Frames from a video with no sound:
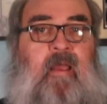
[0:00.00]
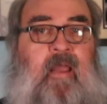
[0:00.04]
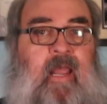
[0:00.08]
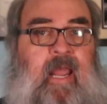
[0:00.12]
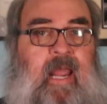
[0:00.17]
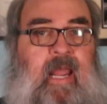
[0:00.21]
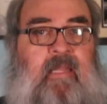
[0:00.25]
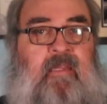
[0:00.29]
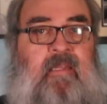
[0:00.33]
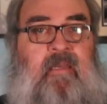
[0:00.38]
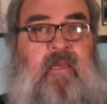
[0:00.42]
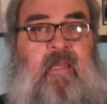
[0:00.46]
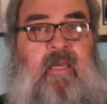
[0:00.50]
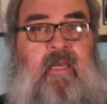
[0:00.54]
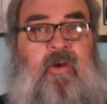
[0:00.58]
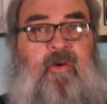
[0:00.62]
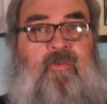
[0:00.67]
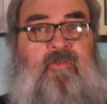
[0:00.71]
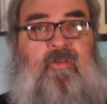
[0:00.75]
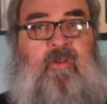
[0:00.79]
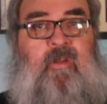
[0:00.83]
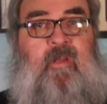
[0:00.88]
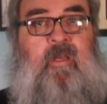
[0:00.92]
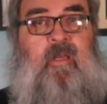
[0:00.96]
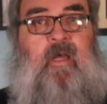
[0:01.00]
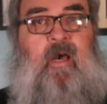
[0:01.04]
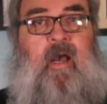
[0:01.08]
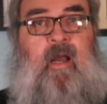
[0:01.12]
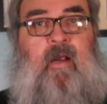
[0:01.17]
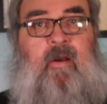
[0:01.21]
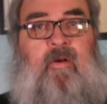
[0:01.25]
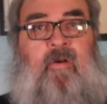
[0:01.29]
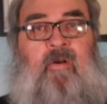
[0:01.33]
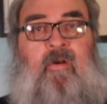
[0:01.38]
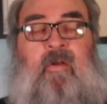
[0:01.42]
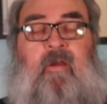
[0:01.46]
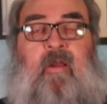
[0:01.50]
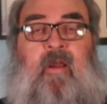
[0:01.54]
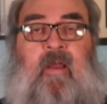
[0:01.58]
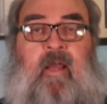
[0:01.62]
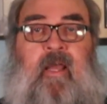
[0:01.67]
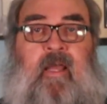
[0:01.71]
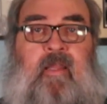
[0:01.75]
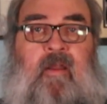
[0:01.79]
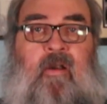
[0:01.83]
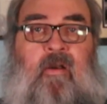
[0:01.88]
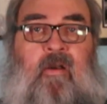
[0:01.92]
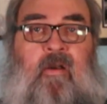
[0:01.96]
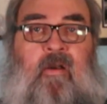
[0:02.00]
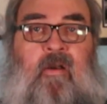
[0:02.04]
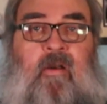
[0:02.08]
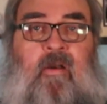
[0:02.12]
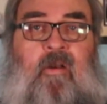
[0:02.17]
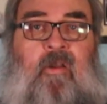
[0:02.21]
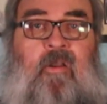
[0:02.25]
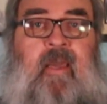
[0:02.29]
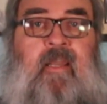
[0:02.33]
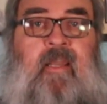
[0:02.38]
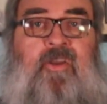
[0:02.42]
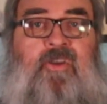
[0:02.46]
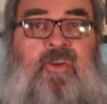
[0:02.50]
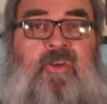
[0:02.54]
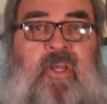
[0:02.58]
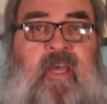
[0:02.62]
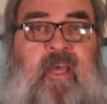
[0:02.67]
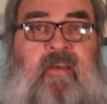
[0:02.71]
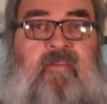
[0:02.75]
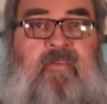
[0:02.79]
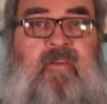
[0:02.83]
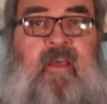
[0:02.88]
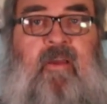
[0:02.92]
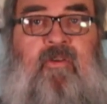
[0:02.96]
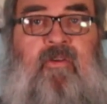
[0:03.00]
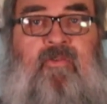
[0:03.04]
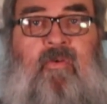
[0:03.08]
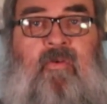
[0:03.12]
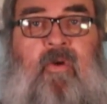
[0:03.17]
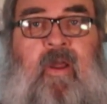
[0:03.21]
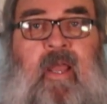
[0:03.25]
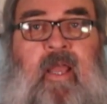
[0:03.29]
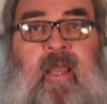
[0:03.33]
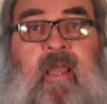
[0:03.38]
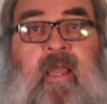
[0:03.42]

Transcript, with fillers: Anthony goes to the doctor and they're looking at a chest x ray.